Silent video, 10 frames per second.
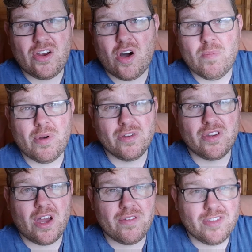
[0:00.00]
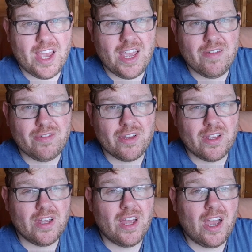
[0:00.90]
compost I've saved,
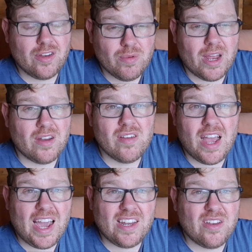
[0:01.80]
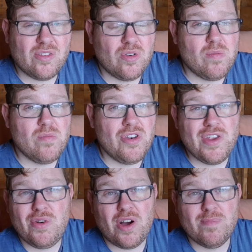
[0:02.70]
as well as adding some
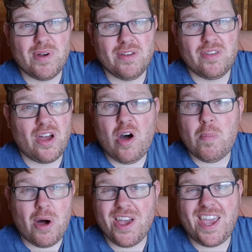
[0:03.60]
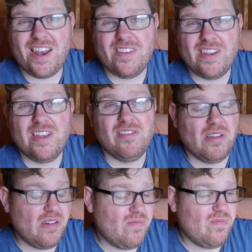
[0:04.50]
new compost that I'll buy in.
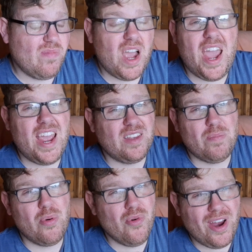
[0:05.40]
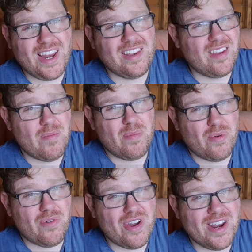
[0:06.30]
So it's pretty
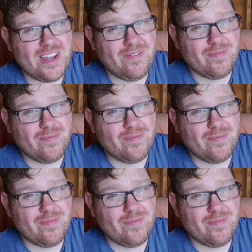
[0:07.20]
simple really.